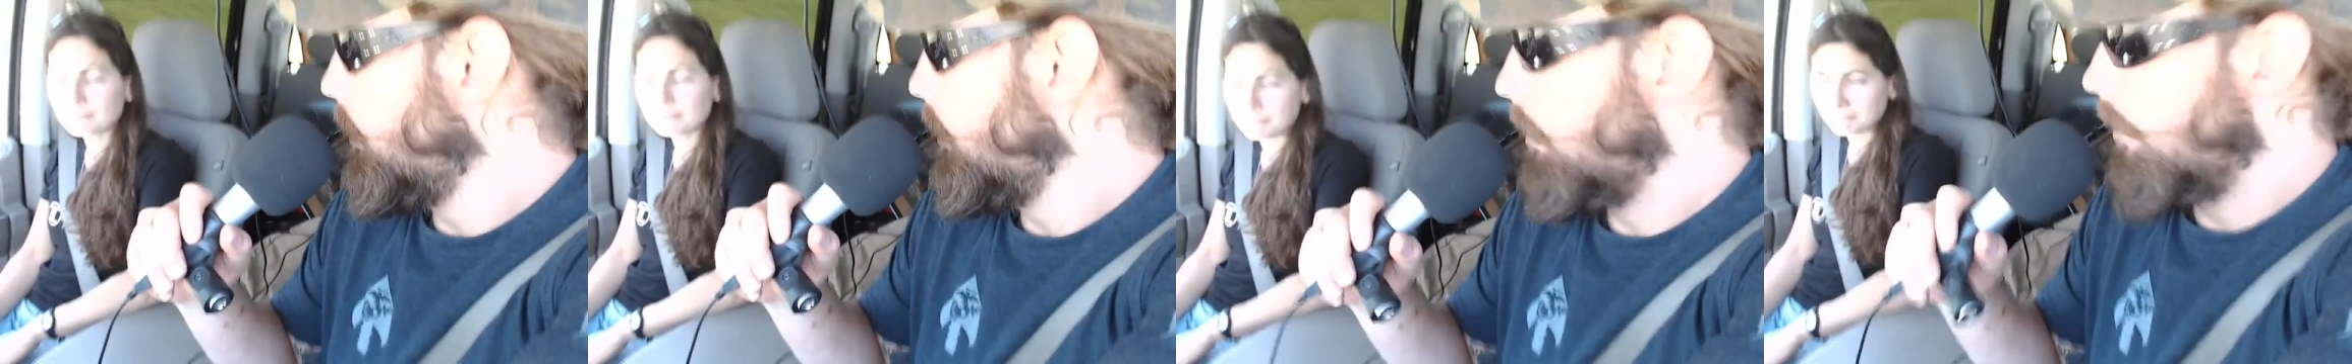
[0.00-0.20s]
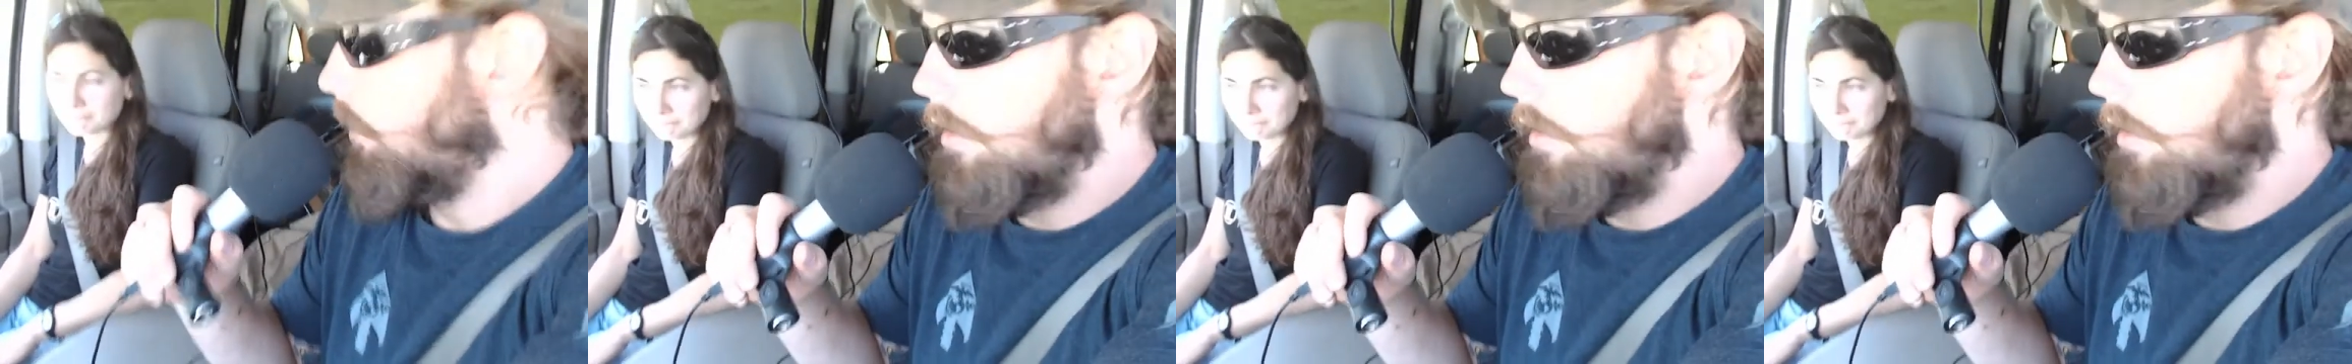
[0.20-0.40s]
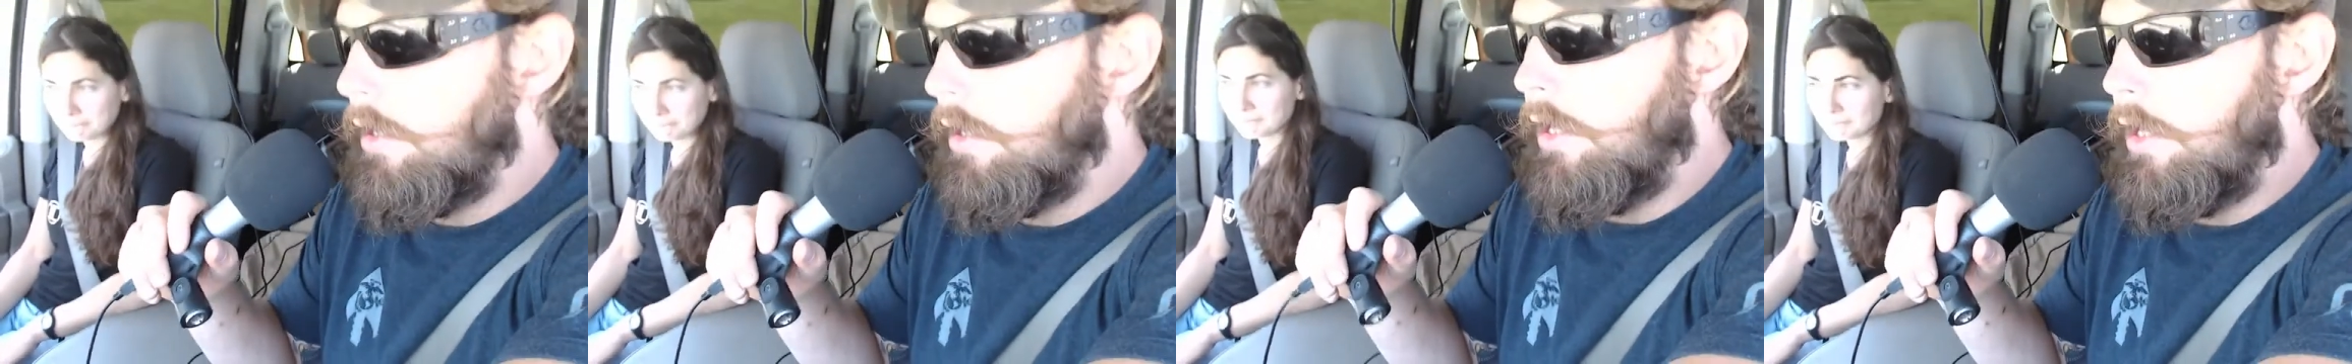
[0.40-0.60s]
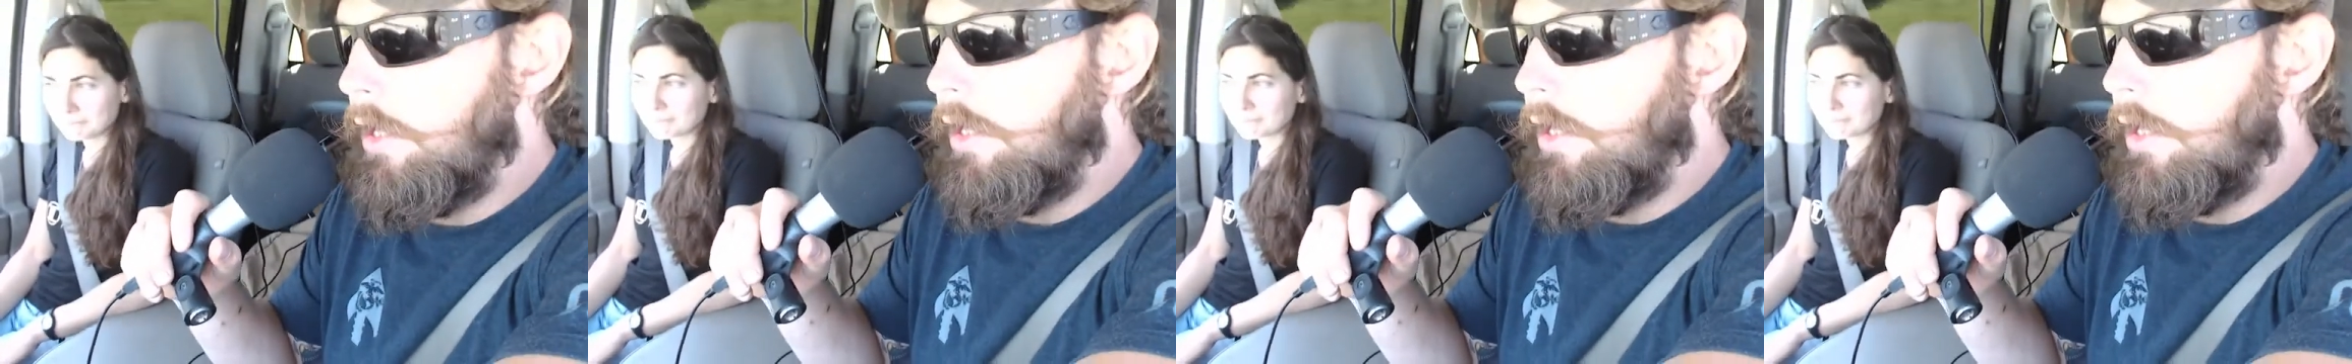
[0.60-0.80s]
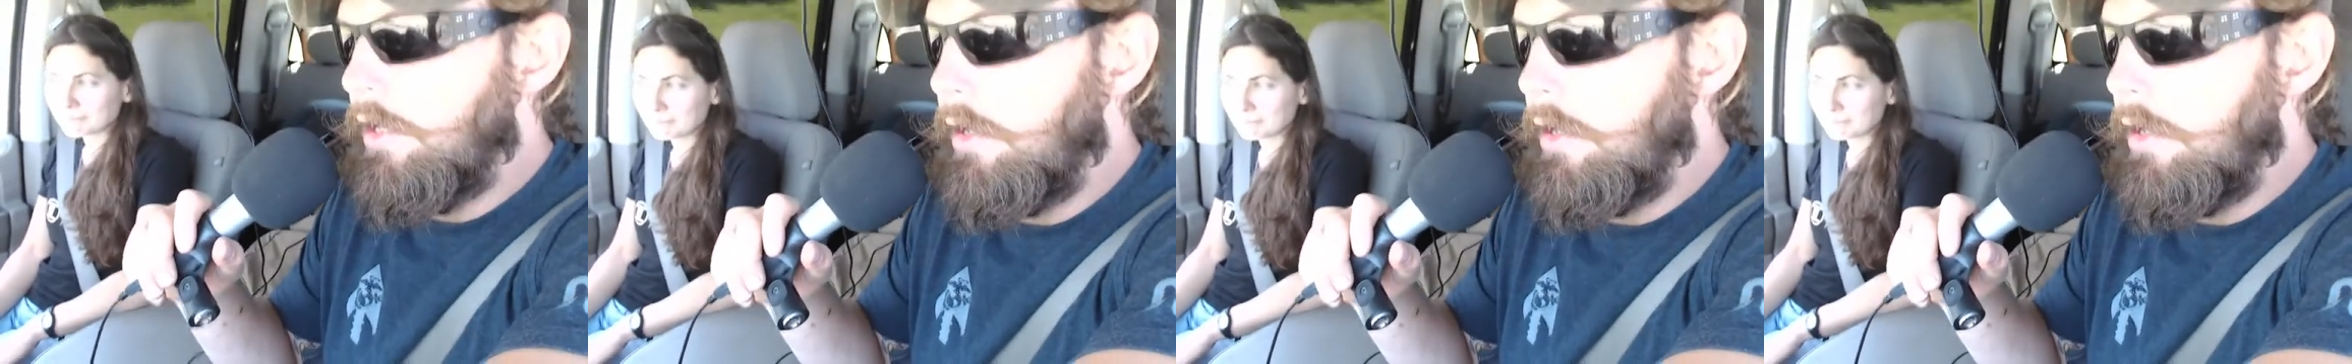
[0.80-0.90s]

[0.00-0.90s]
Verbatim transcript: and